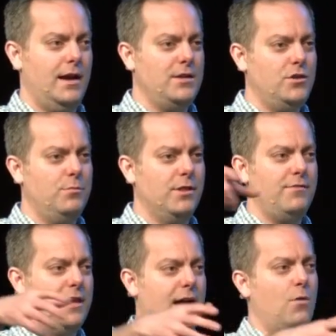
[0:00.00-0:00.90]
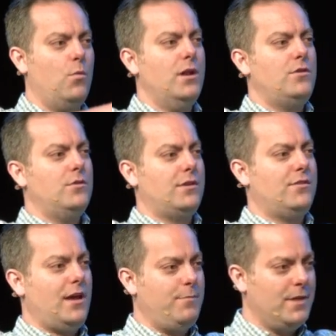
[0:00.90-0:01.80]
I do believe that. I want to
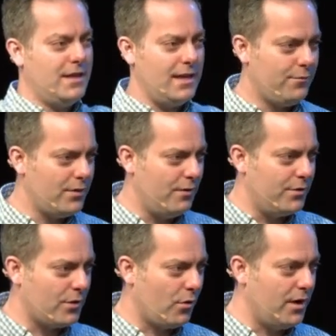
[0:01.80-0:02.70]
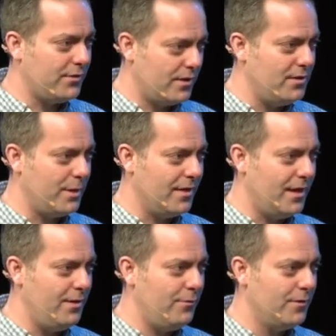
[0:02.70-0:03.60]
accept the gift of the cross into my
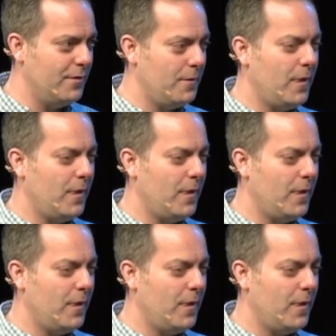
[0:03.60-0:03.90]
life.